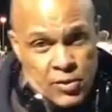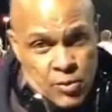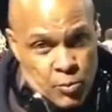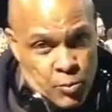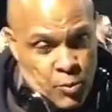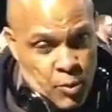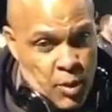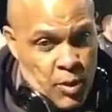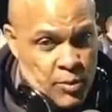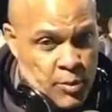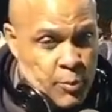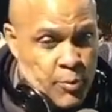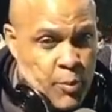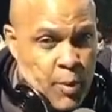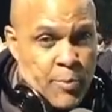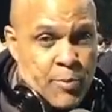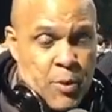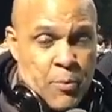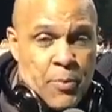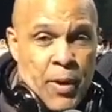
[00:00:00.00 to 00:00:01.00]
su
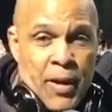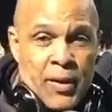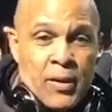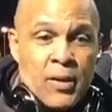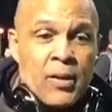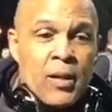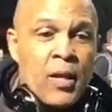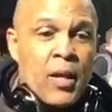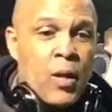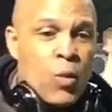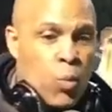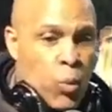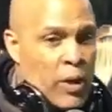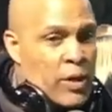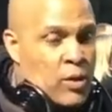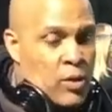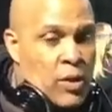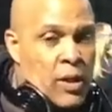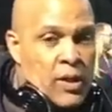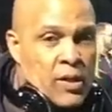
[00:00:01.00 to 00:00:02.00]
subscription button when
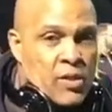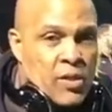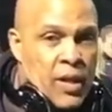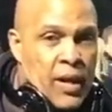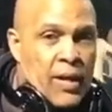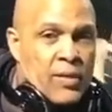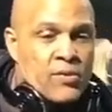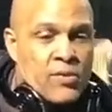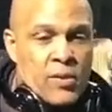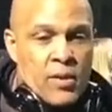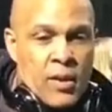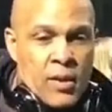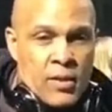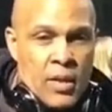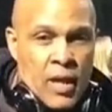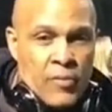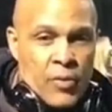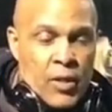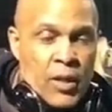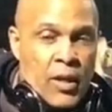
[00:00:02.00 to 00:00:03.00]
you get a chance.
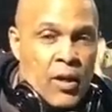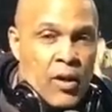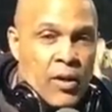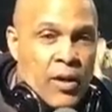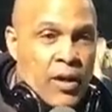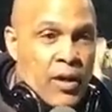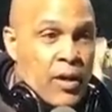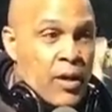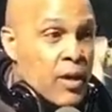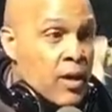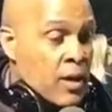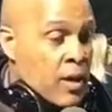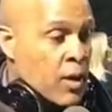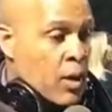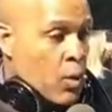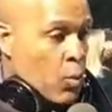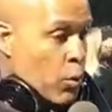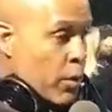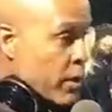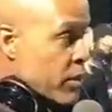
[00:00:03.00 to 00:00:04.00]
David Hill here
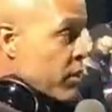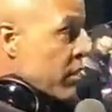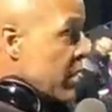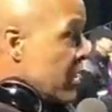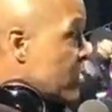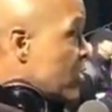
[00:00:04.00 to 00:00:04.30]
with the